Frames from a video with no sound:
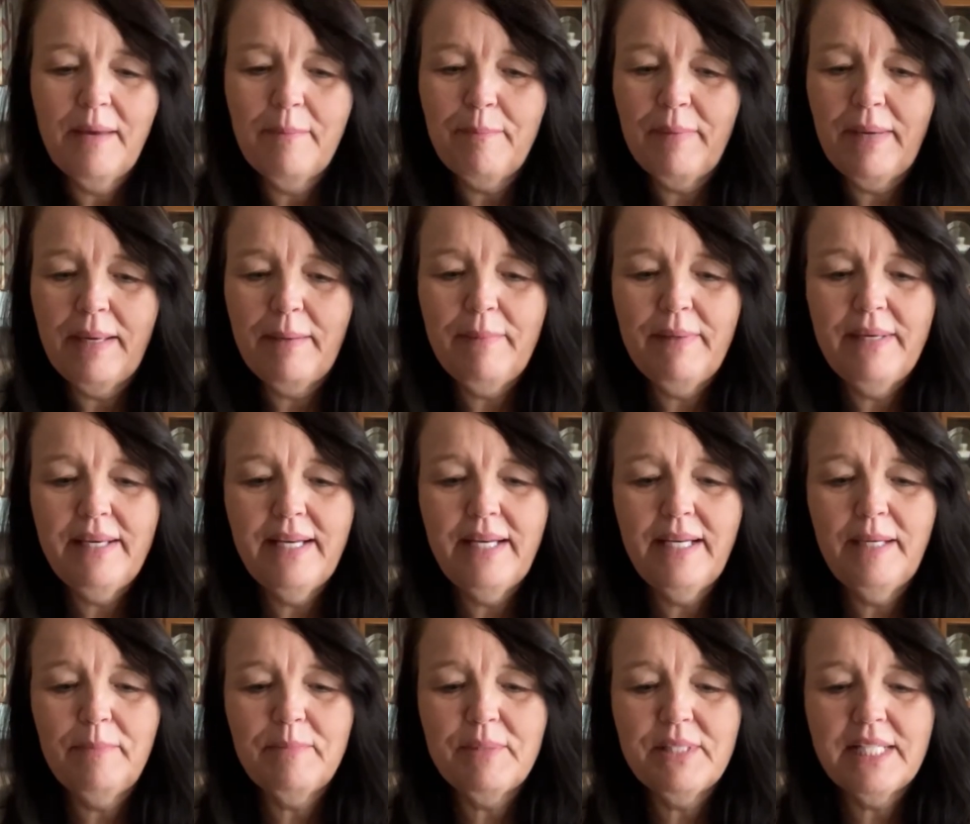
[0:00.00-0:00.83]
Maybe
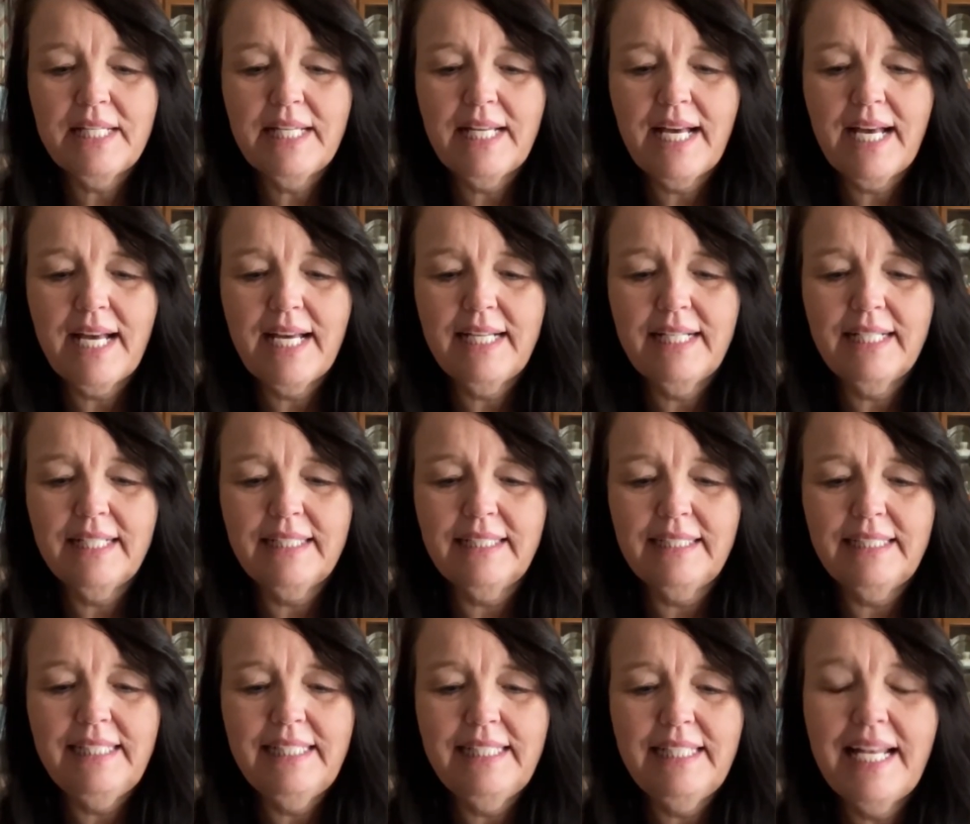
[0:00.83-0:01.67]
up tonight,
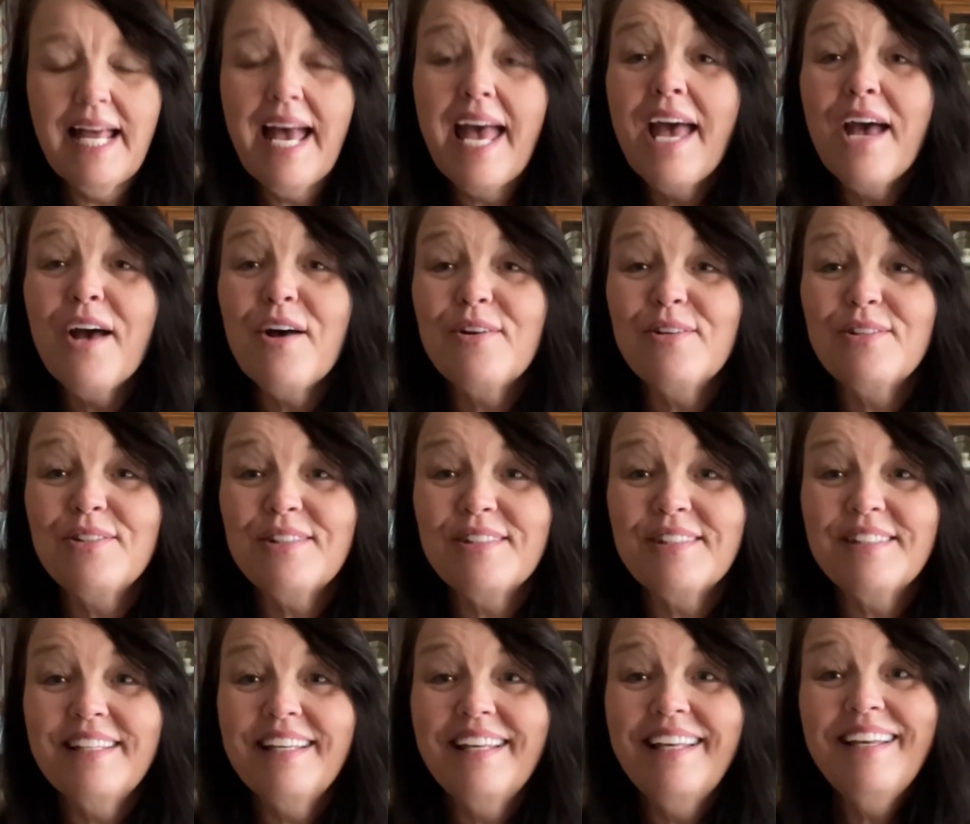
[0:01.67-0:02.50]
cleaning house.
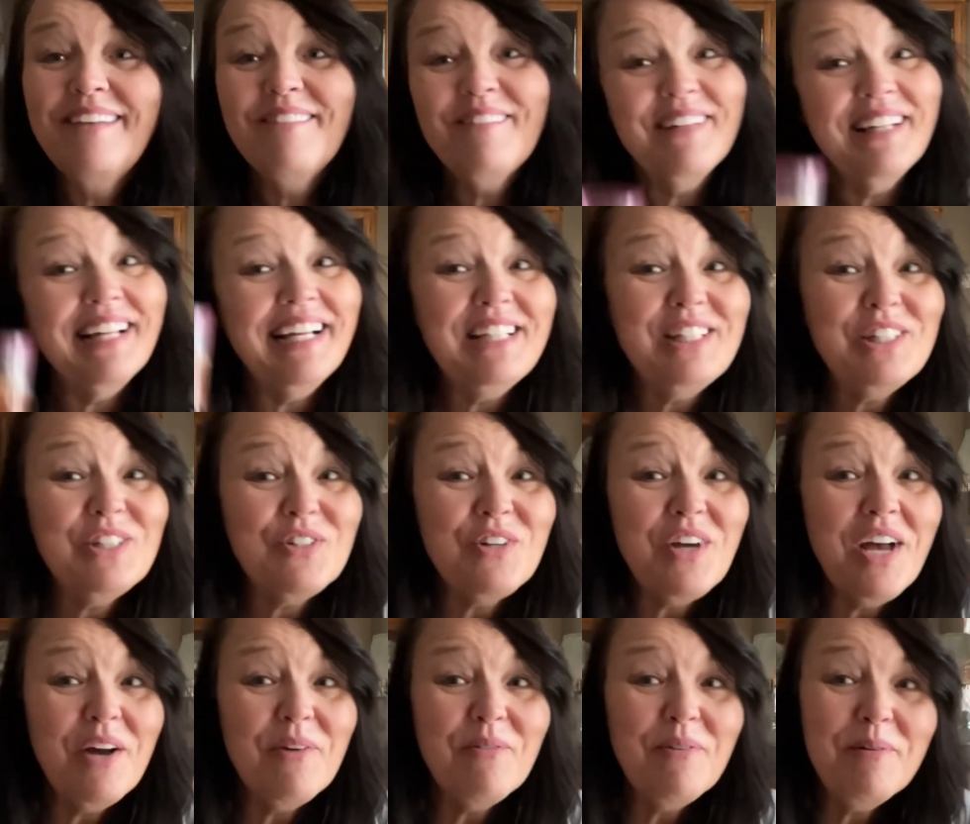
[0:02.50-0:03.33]
Let's
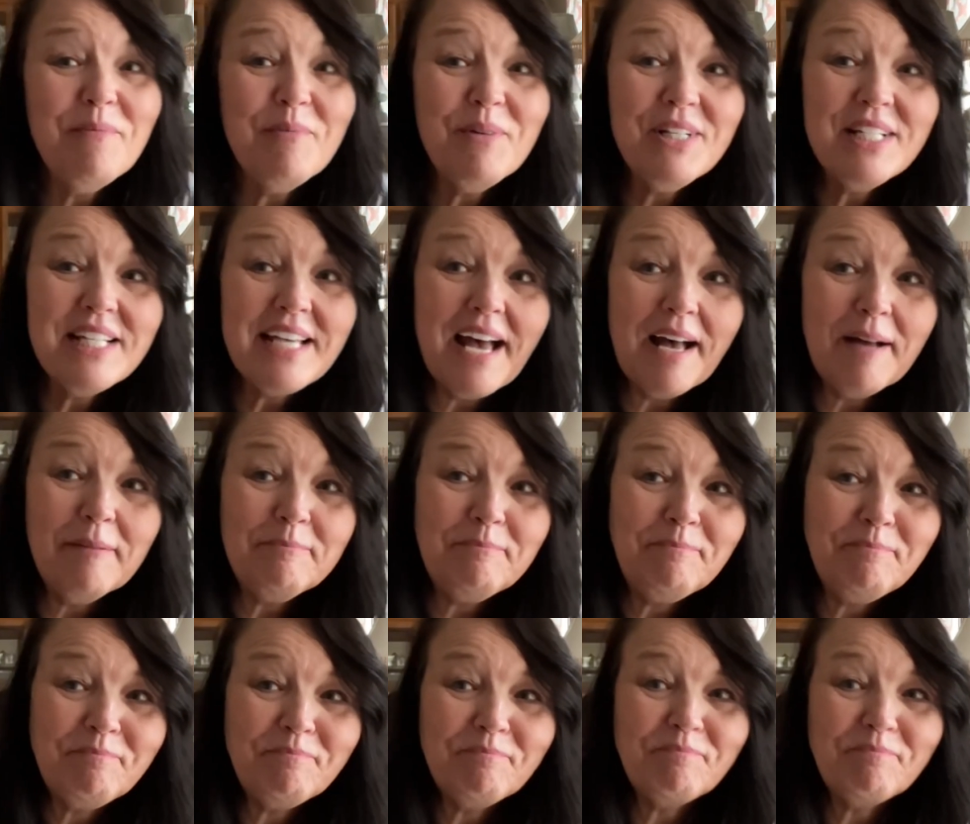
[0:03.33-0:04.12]
try it one more time.